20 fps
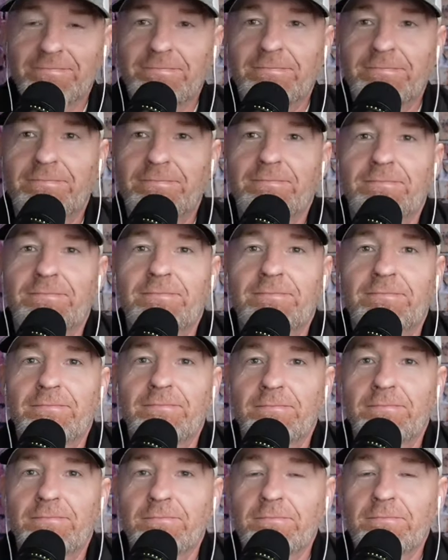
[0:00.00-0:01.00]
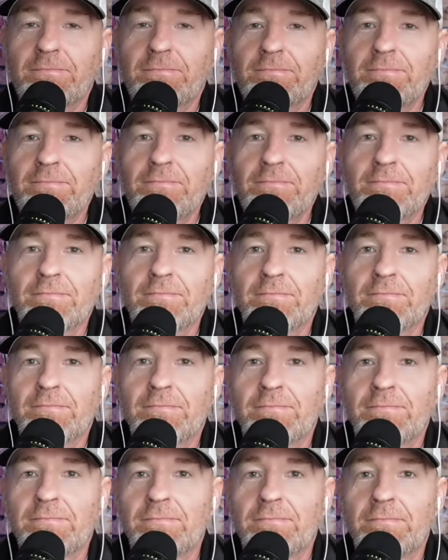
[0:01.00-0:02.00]

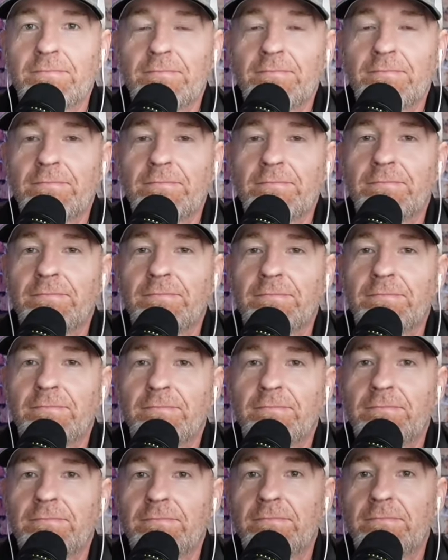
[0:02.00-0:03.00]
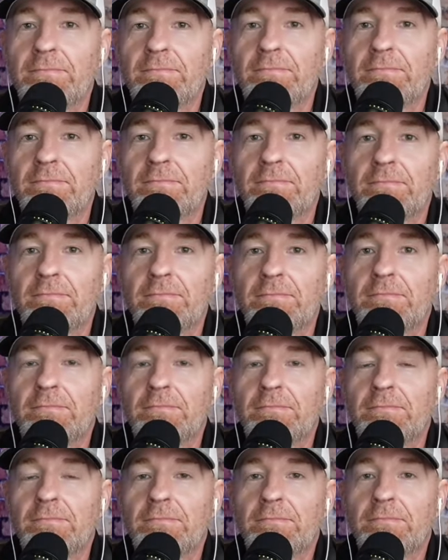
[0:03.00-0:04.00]

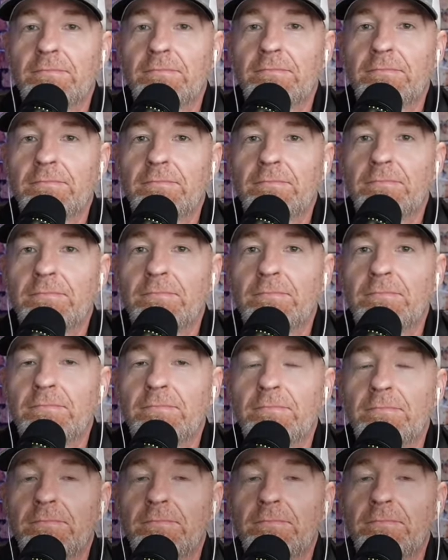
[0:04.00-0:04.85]
This person isn't speaking.